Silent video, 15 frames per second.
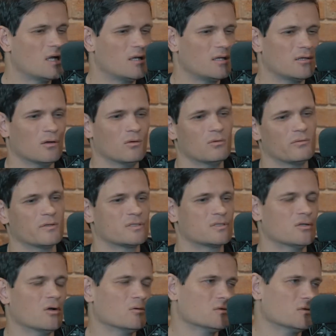the
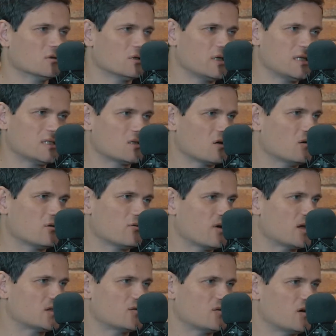Snowden leaks, all the
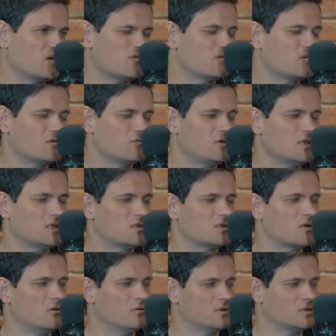rest of it have really
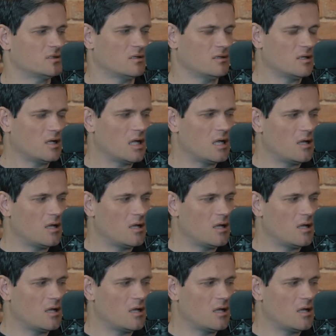shown us that